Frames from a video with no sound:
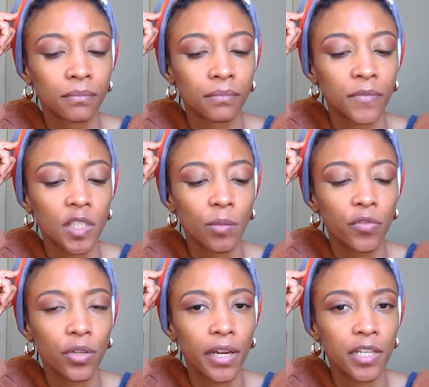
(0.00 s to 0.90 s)
Some of you
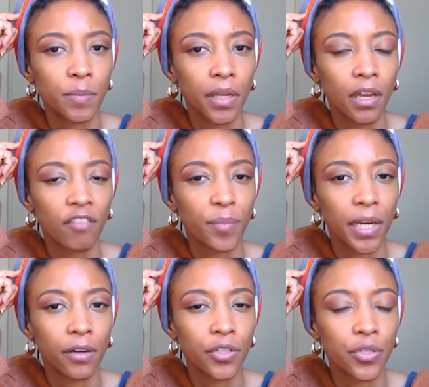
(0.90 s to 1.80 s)
guys may have
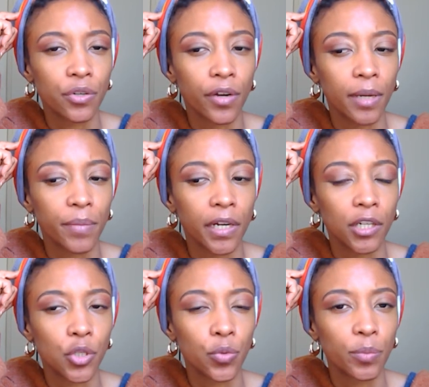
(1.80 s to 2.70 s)
parents or grandparents
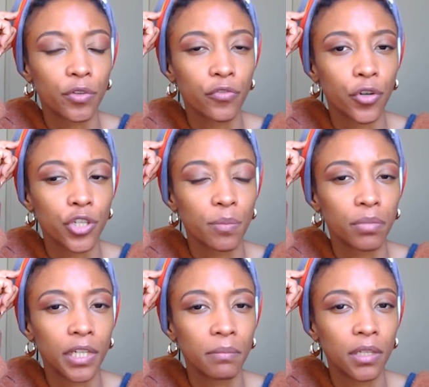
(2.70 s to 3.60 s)
who would prefer to
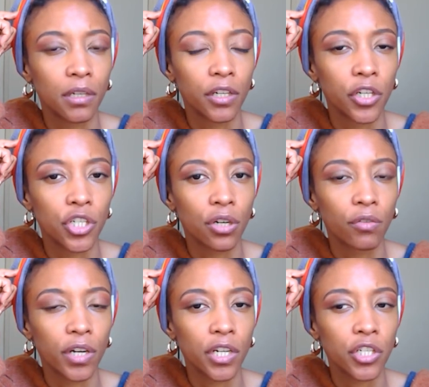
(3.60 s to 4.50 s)
blame the younger
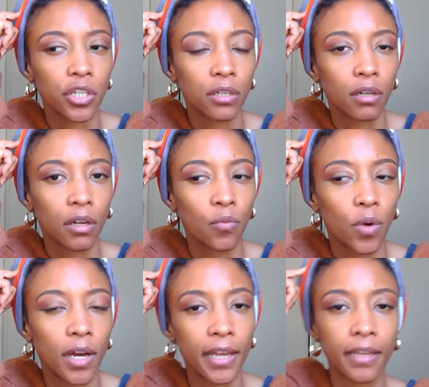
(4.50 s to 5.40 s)
generation on
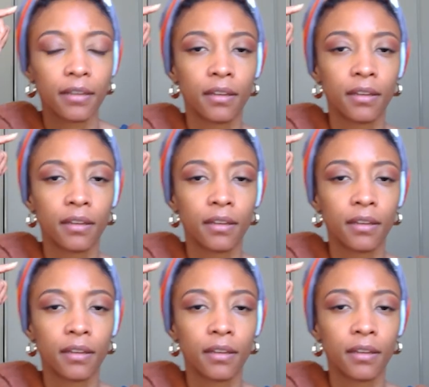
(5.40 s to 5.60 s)
why